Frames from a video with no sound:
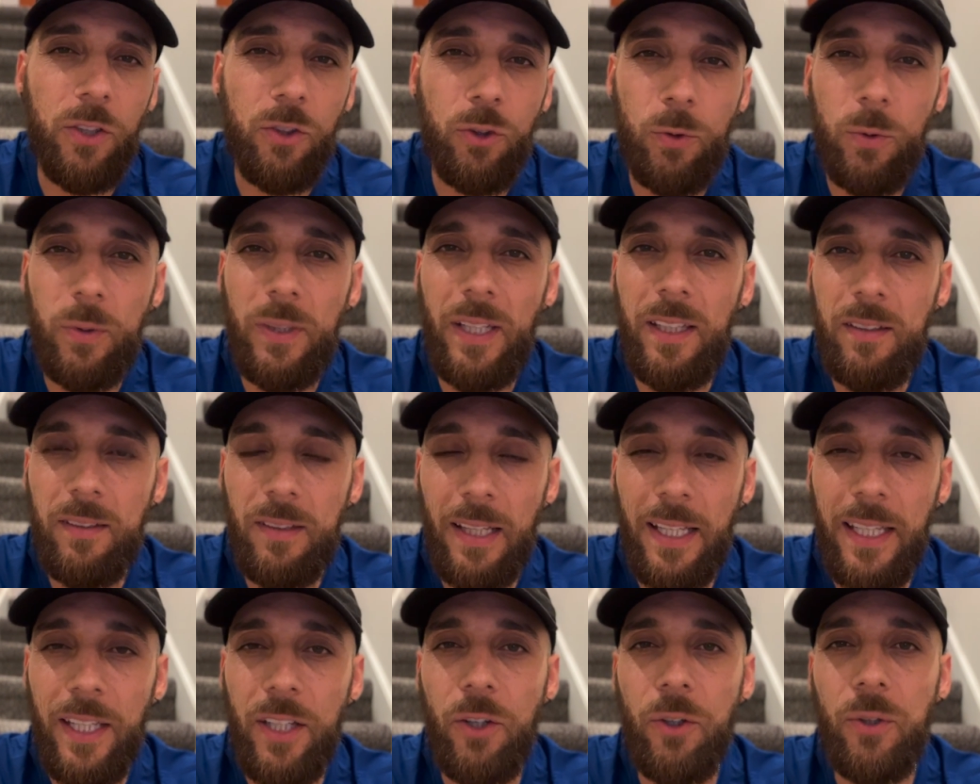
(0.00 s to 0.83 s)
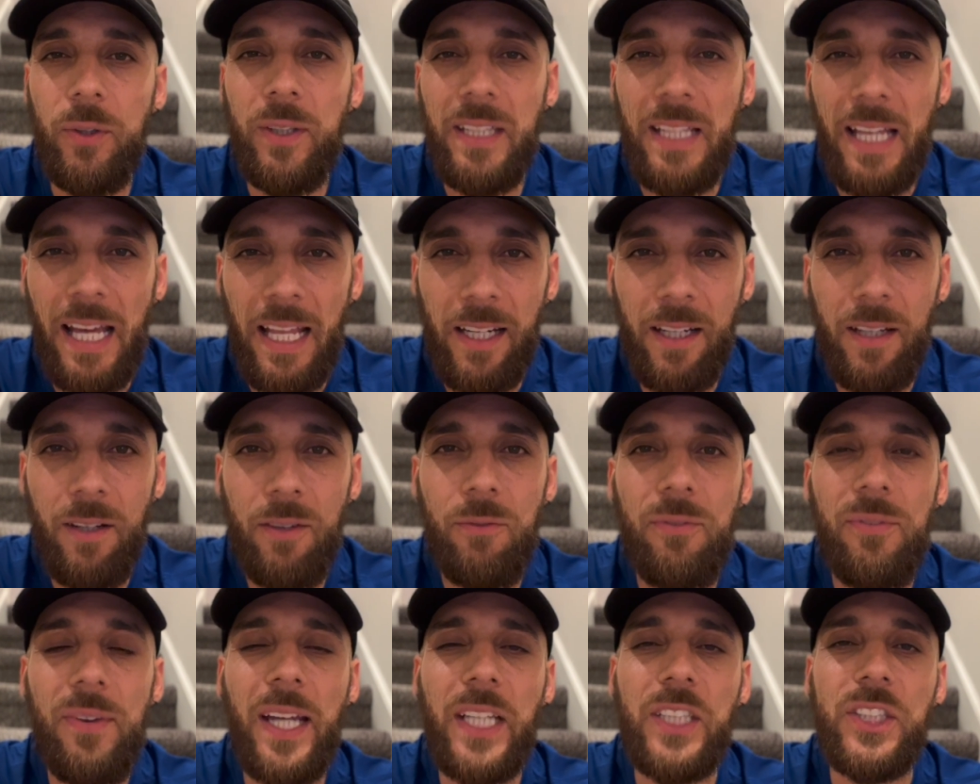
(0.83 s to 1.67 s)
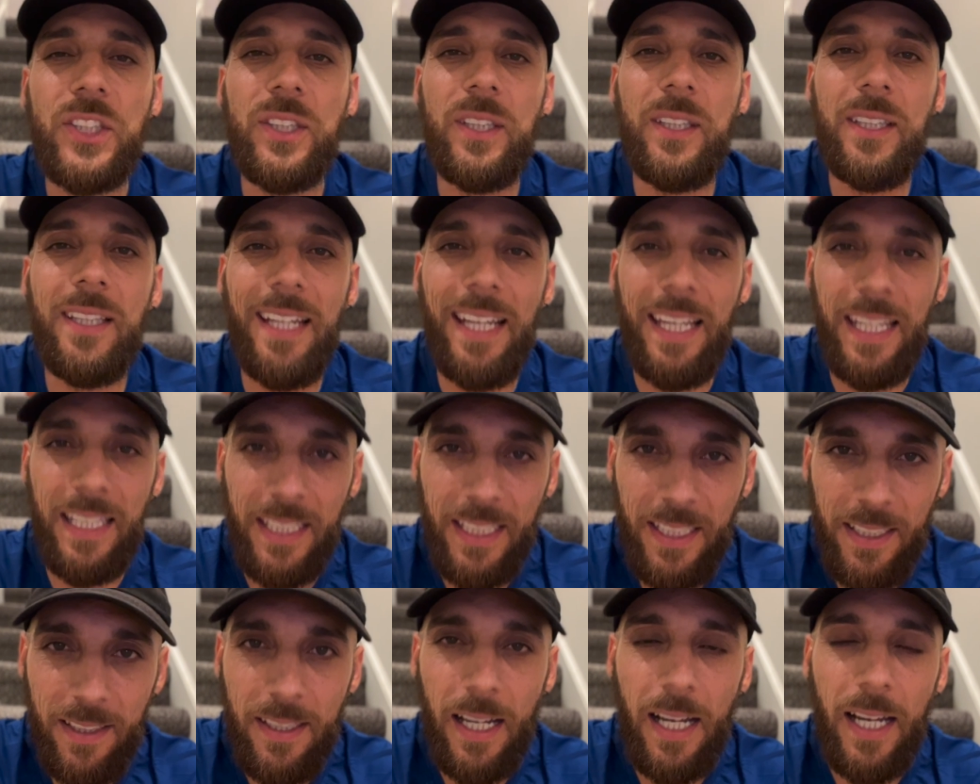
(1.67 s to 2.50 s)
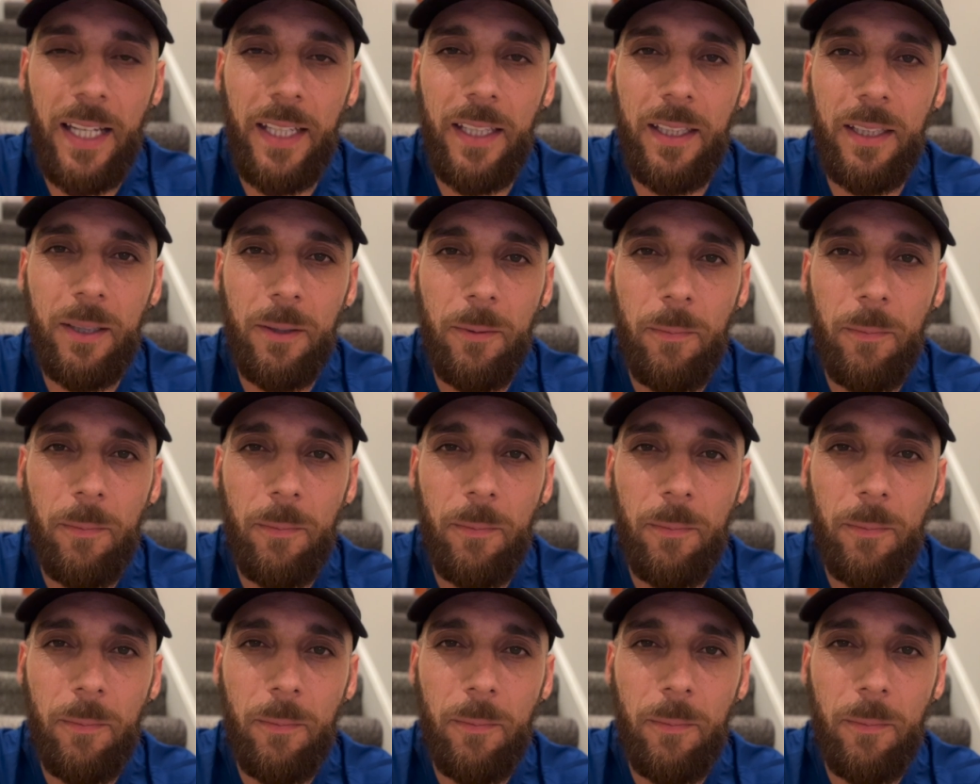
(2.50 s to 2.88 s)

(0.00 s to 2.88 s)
2 days later, he got an infection and he died.